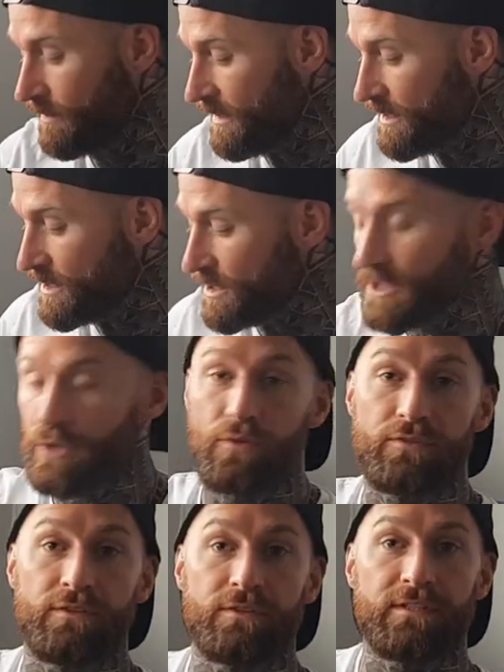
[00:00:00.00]
He just
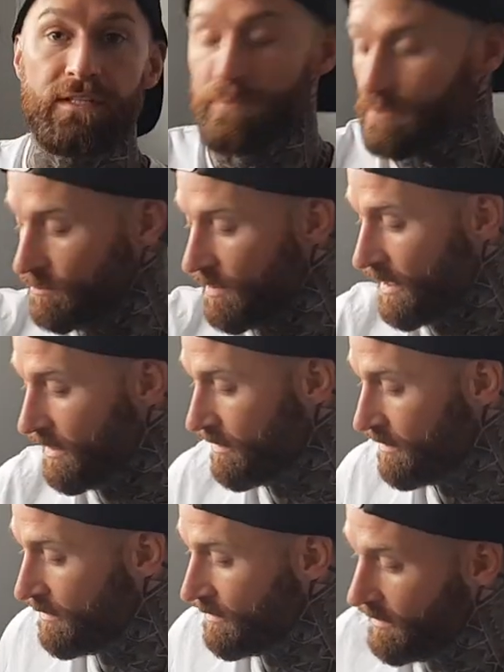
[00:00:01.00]
chills and sleeps all day
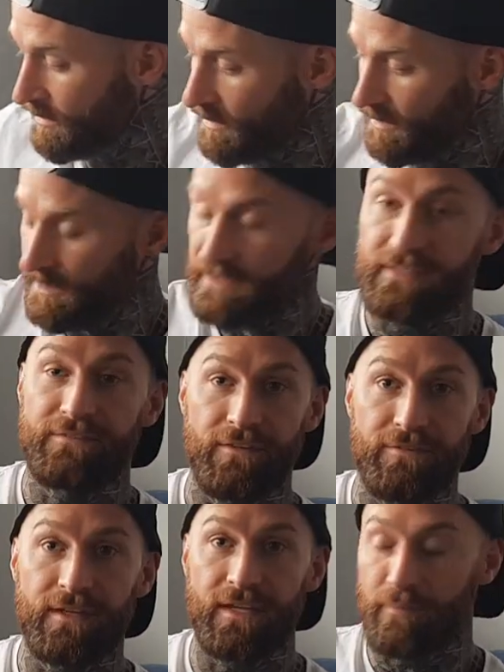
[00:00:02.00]
because he's
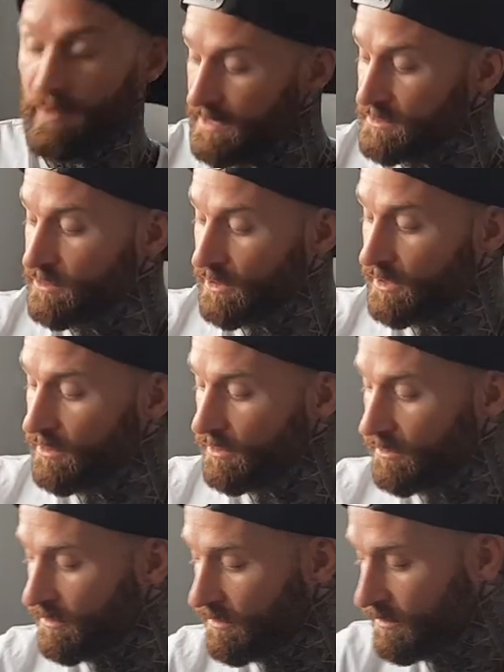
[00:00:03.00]
15, but he's looking
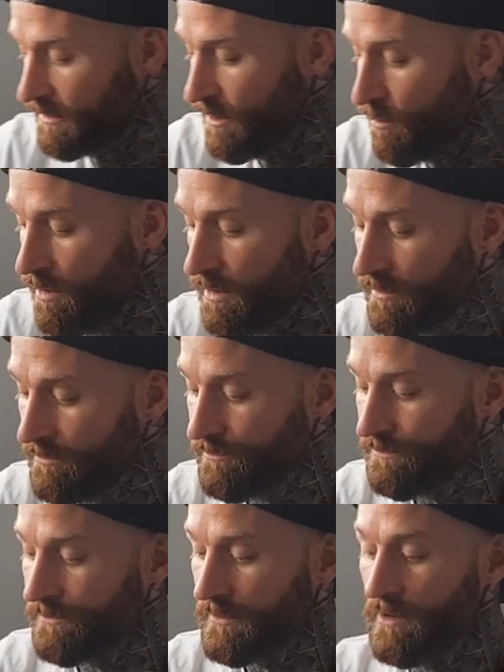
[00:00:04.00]
good. You know what?
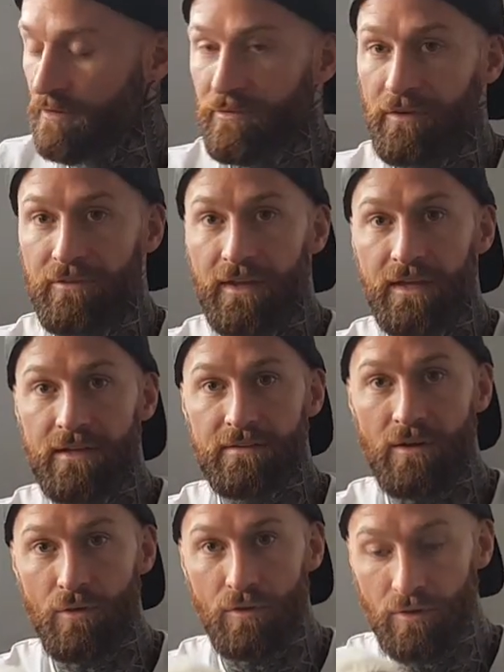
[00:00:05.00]
Look, 15 years
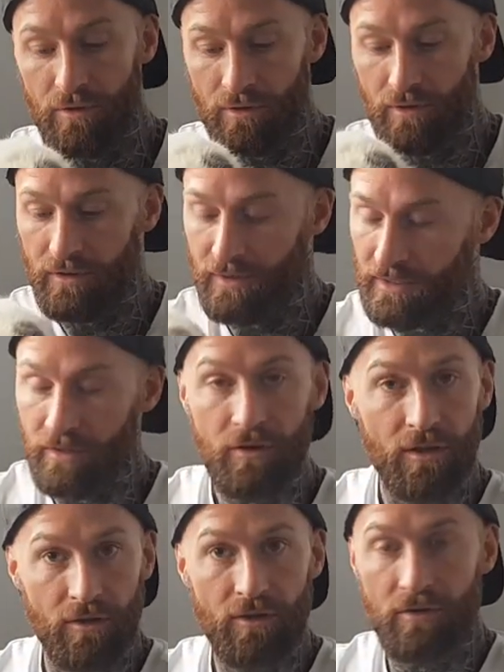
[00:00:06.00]
old,
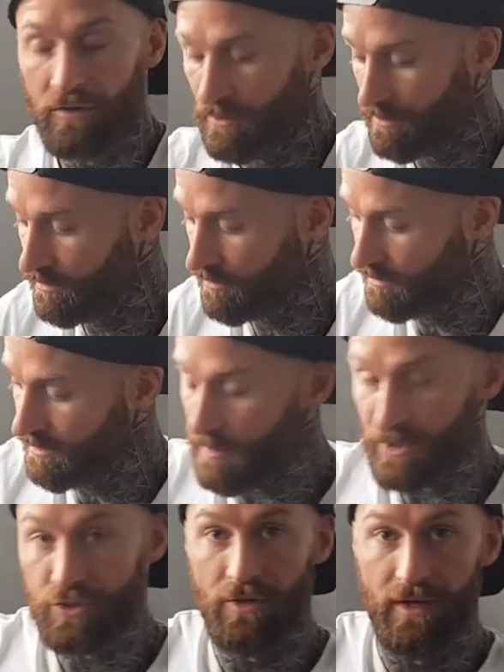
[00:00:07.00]
looking good. He
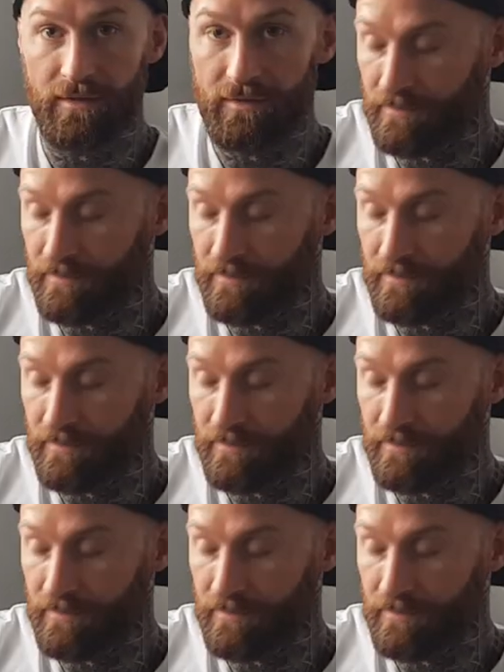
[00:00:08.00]
must train.